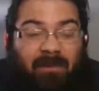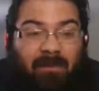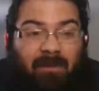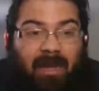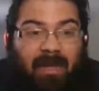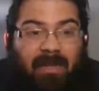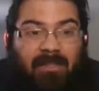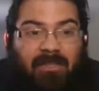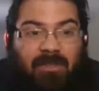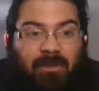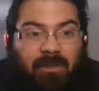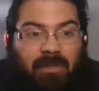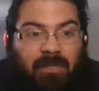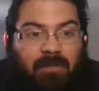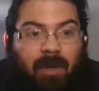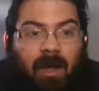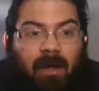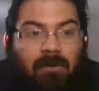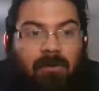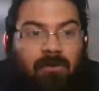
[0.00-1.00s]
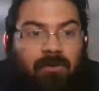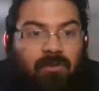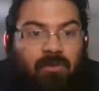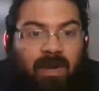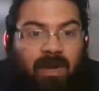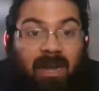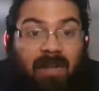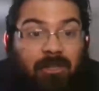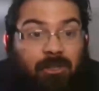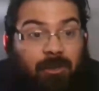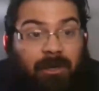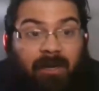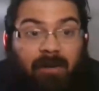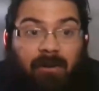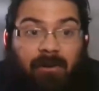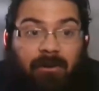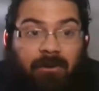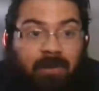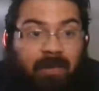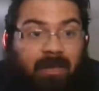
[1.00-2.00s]
right? So these models were not
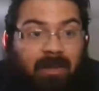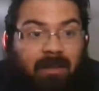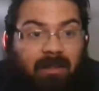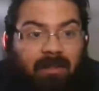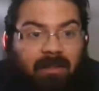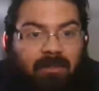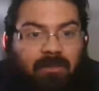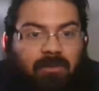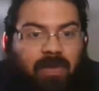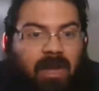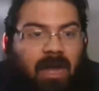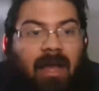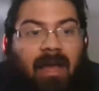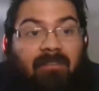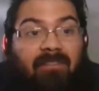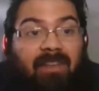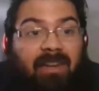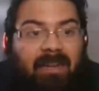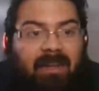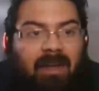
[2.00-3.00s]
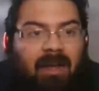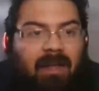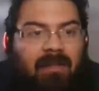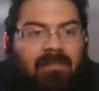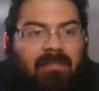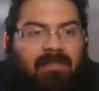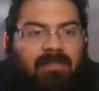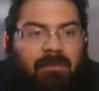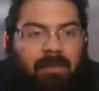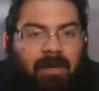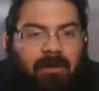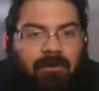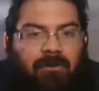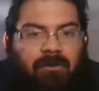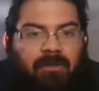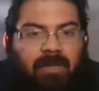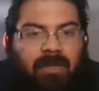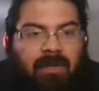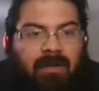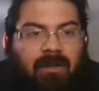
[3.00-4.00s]
trained on your data. They do not have any context about
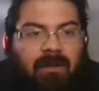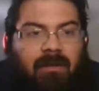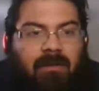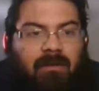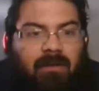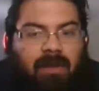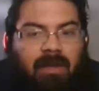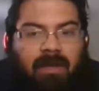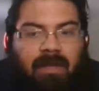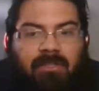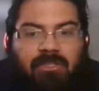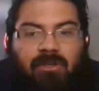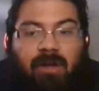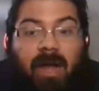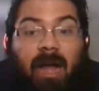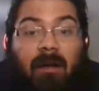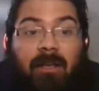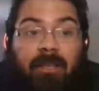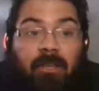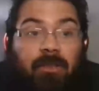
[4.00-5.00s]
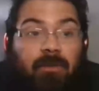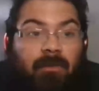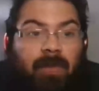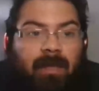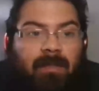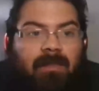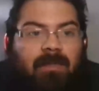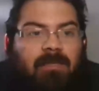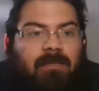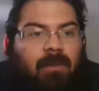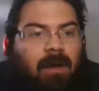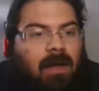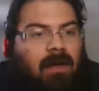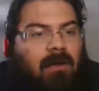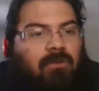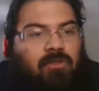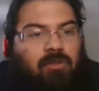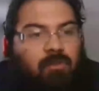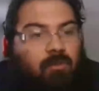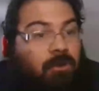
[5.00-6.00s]
your data, right? And so how can you make these
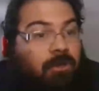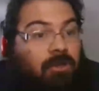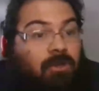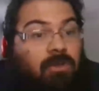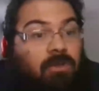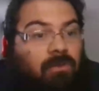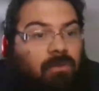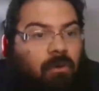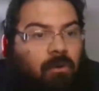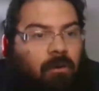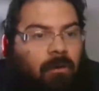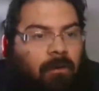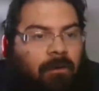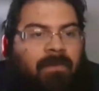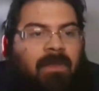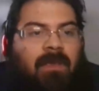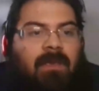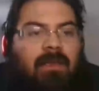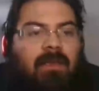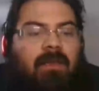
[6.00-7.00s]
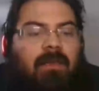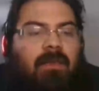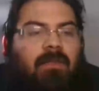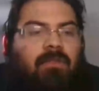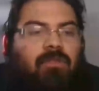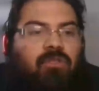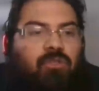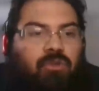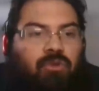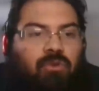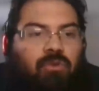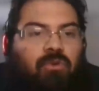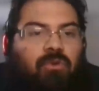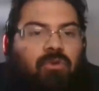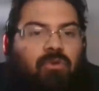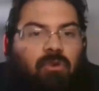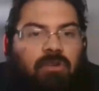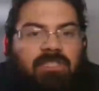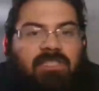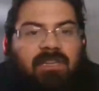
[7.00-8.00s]
models more useful to
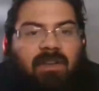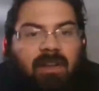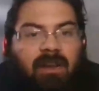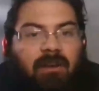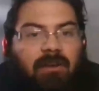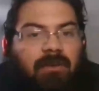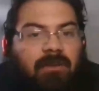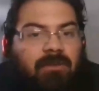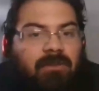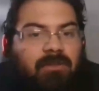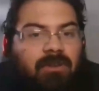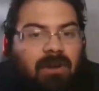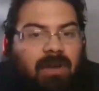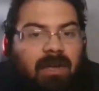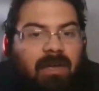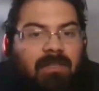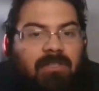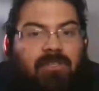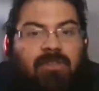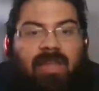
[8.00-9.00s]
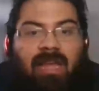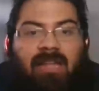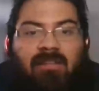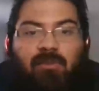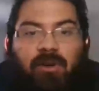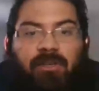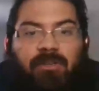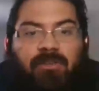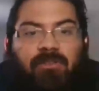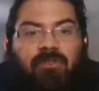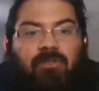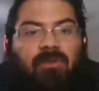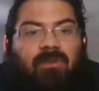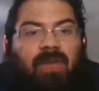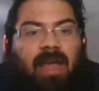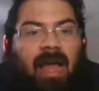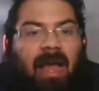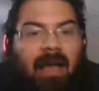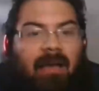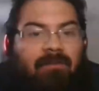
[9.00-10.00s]
your scenarios, right? And so that's where you sort
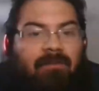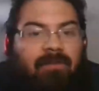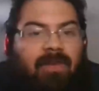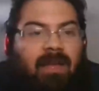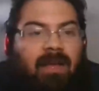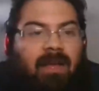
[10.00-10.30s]
of have